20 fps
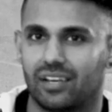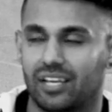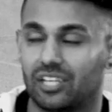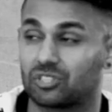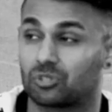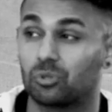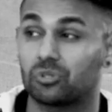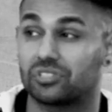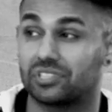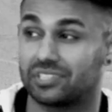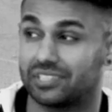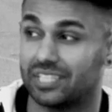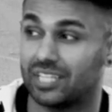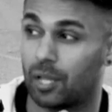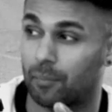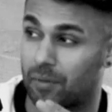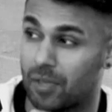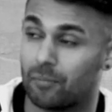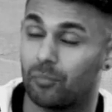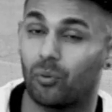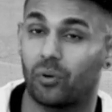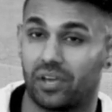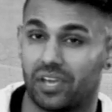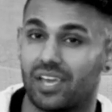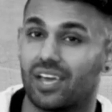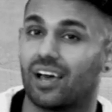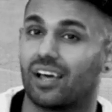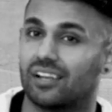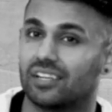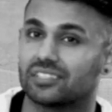It's good to see that people
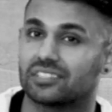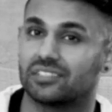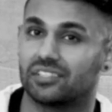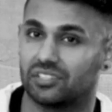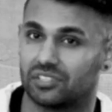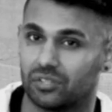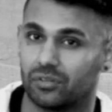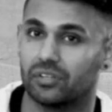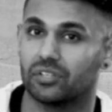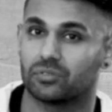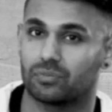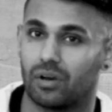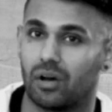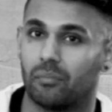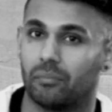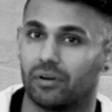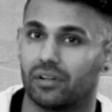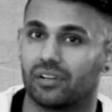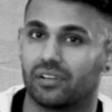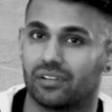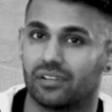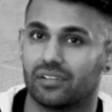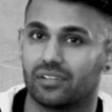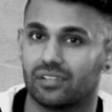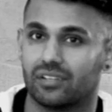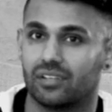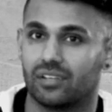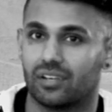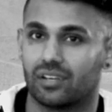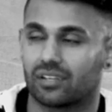here are listening to it as well, man,
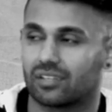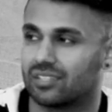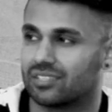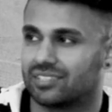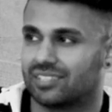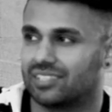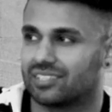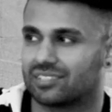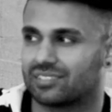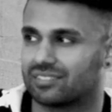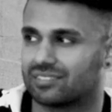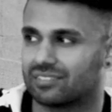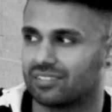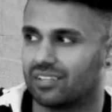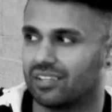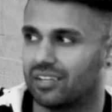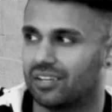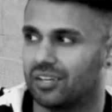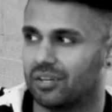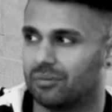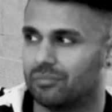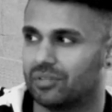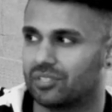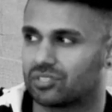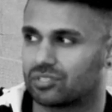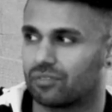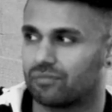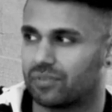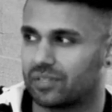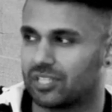because it's
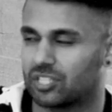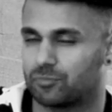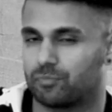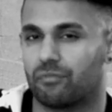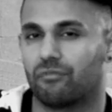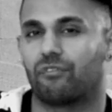something that's